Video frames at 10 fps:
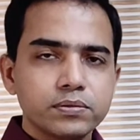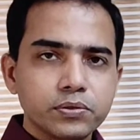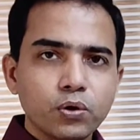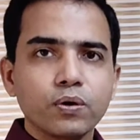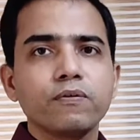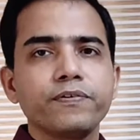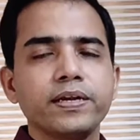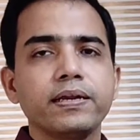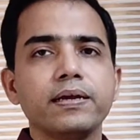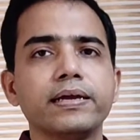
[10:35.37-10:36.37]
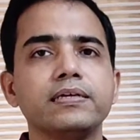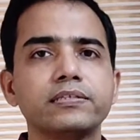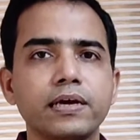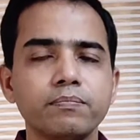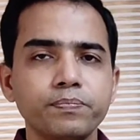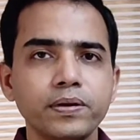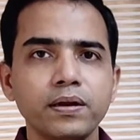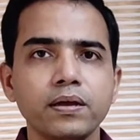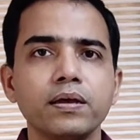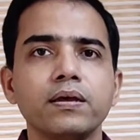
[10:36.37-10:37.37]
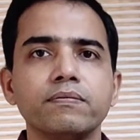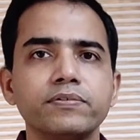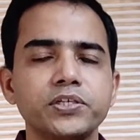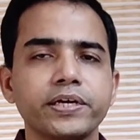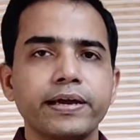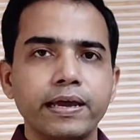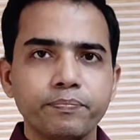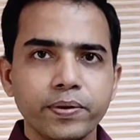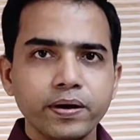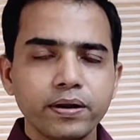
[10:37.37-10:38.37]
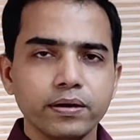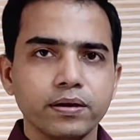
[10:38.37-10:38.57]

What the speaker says: talk of an example which had happened